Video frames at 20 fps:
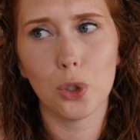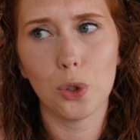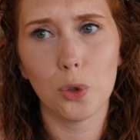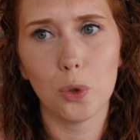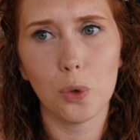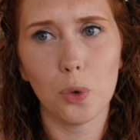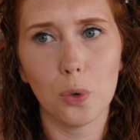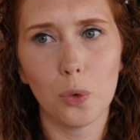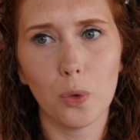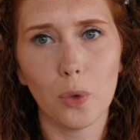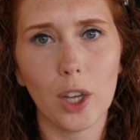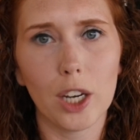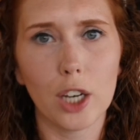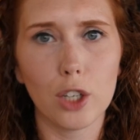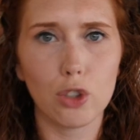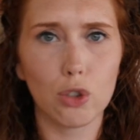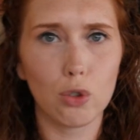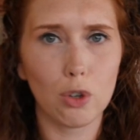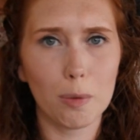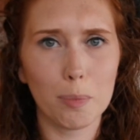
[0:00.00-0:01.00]
to like
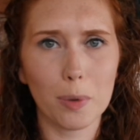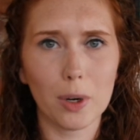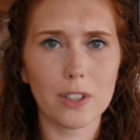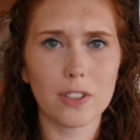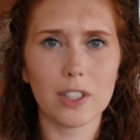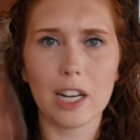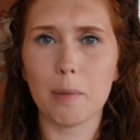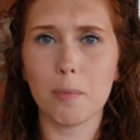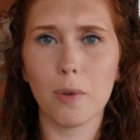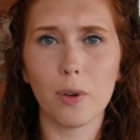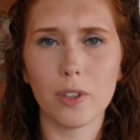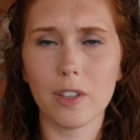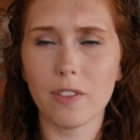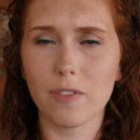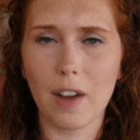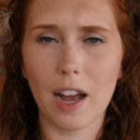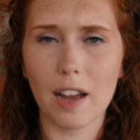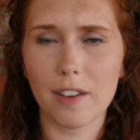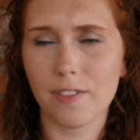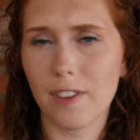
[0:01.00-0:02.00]
a short person. I'm only
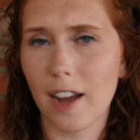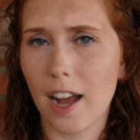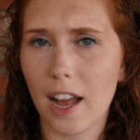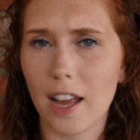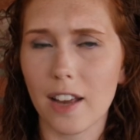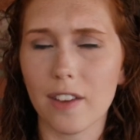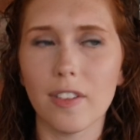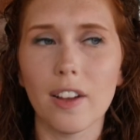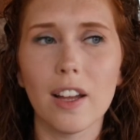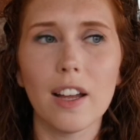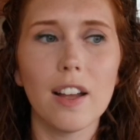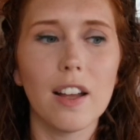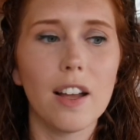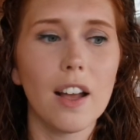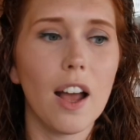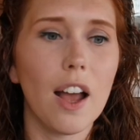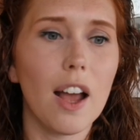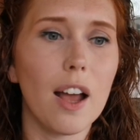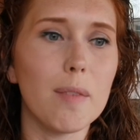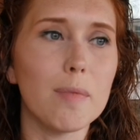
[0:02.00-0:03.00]

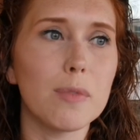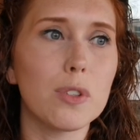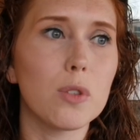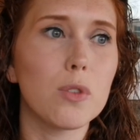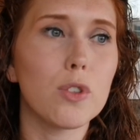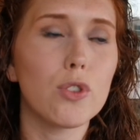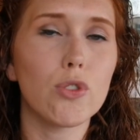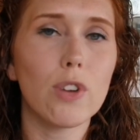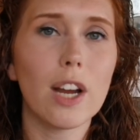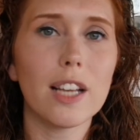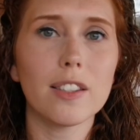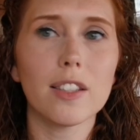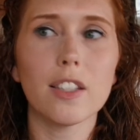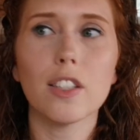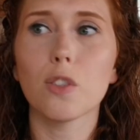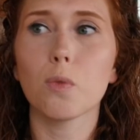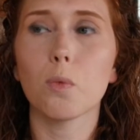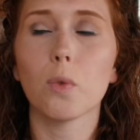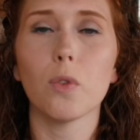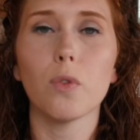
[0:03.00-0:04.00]
5'5". So the
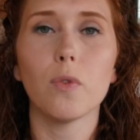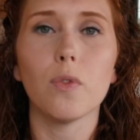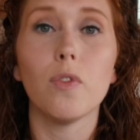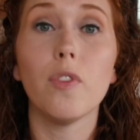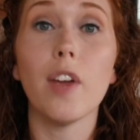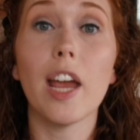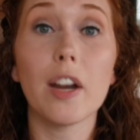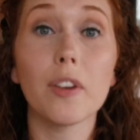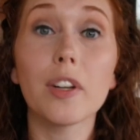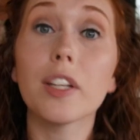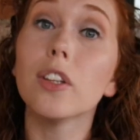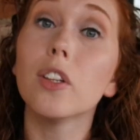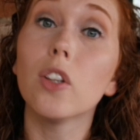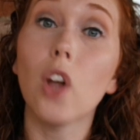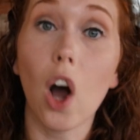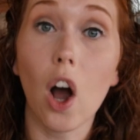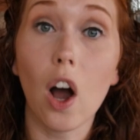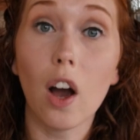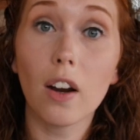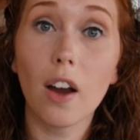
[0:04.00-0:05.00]
dresses were very
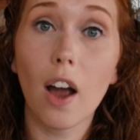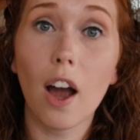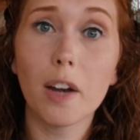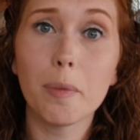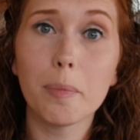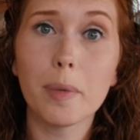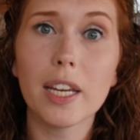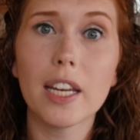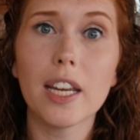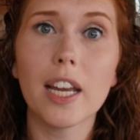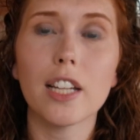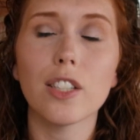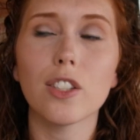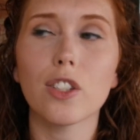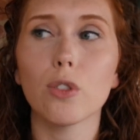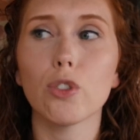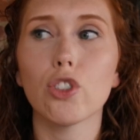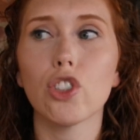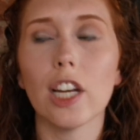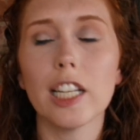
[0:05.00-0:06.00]
long on me. And
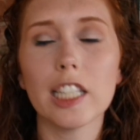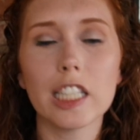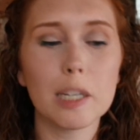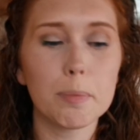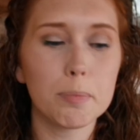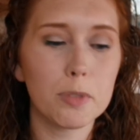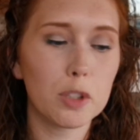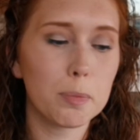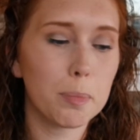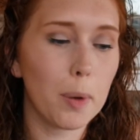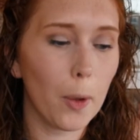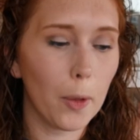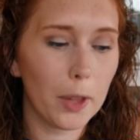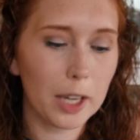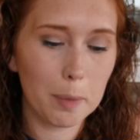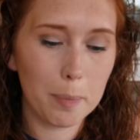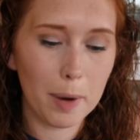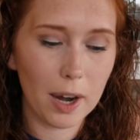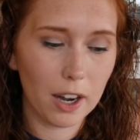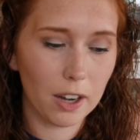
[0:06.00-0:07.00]
so she ended up just
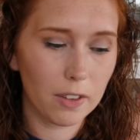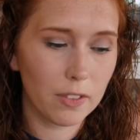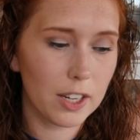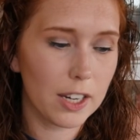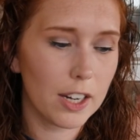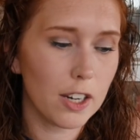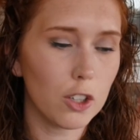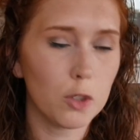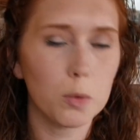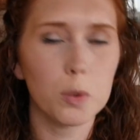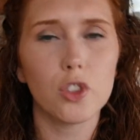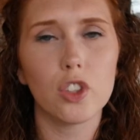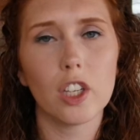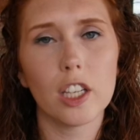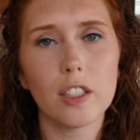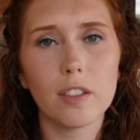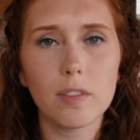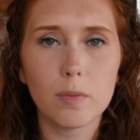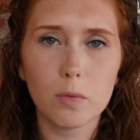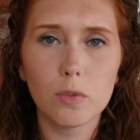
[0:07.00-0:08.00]
pulling a pair of heels, which
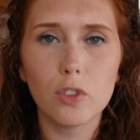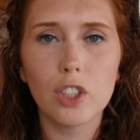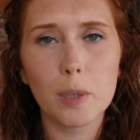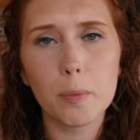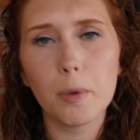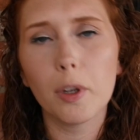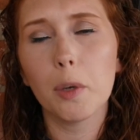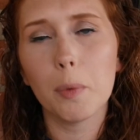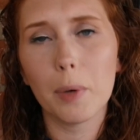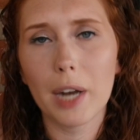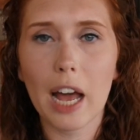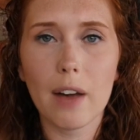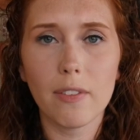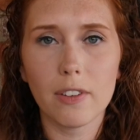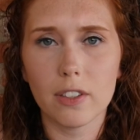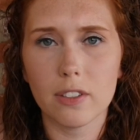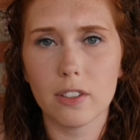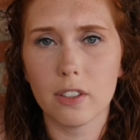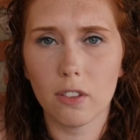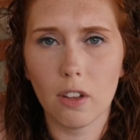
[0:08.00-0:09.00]
they typically would have
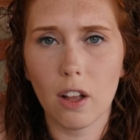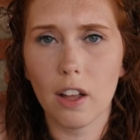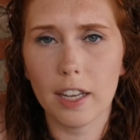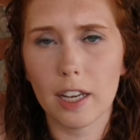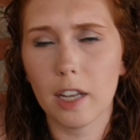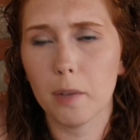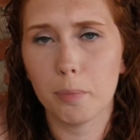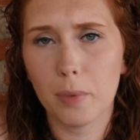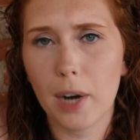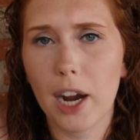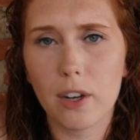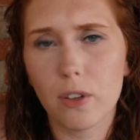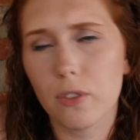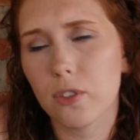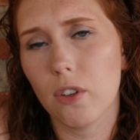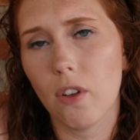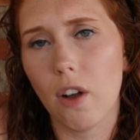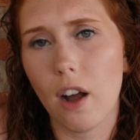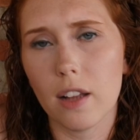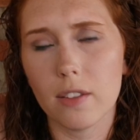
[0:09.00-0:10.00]
at a salon, like a bridal
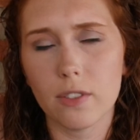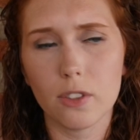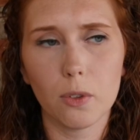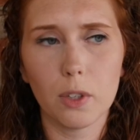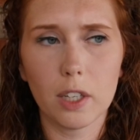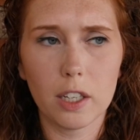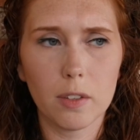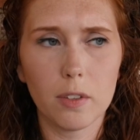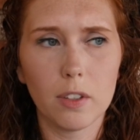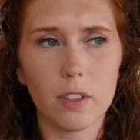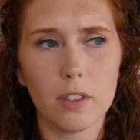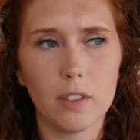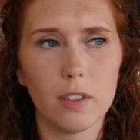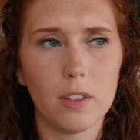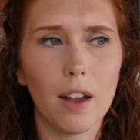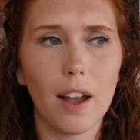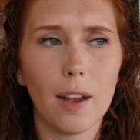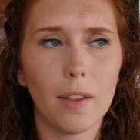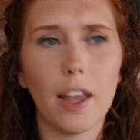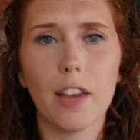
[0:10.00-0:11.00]
salon. So like
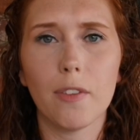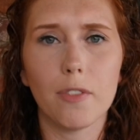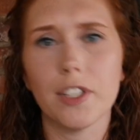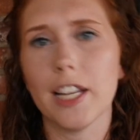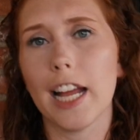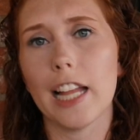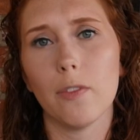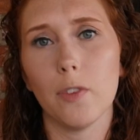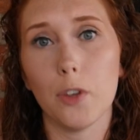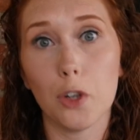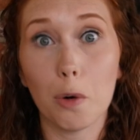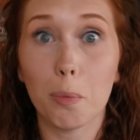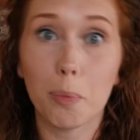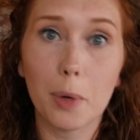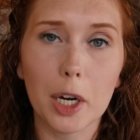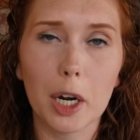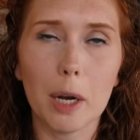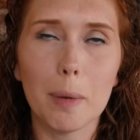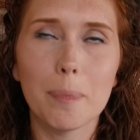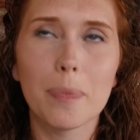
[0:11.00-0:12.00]
not life or death if you don't
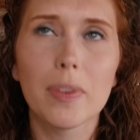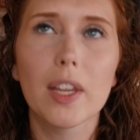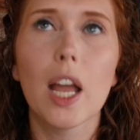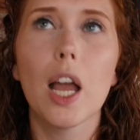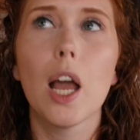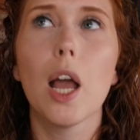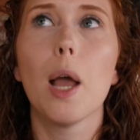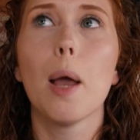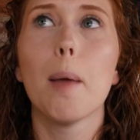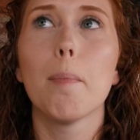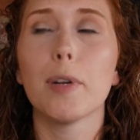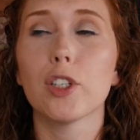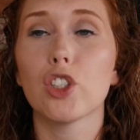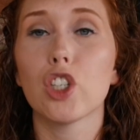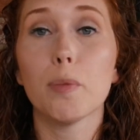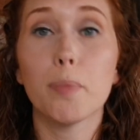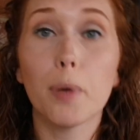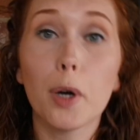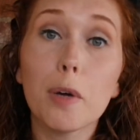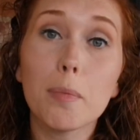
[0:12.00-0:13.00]
bring them. But
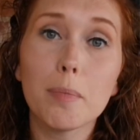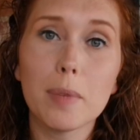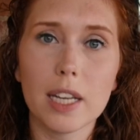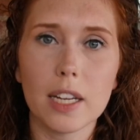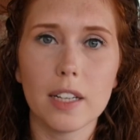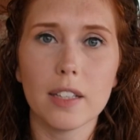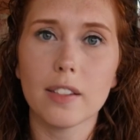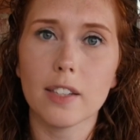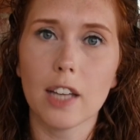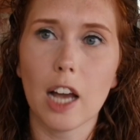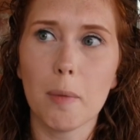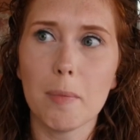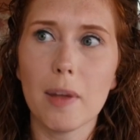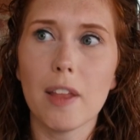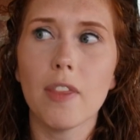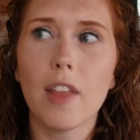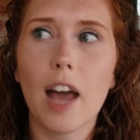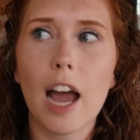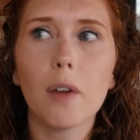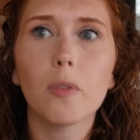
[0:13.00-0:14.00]
she put me in some,
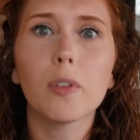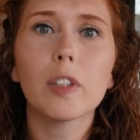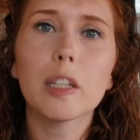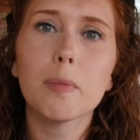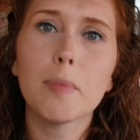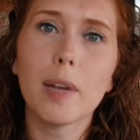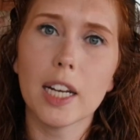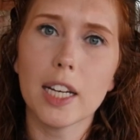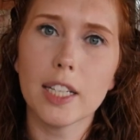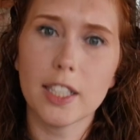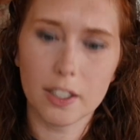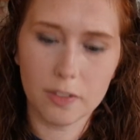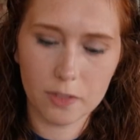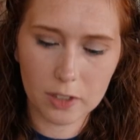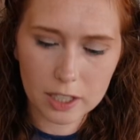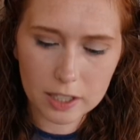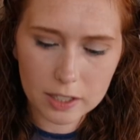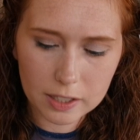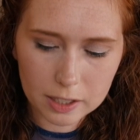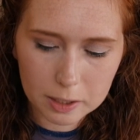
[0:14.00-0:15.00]
and that really made a
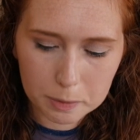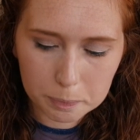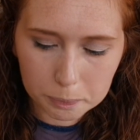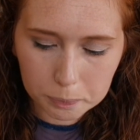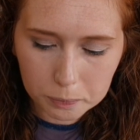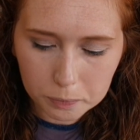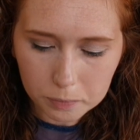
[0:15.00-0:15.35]
difference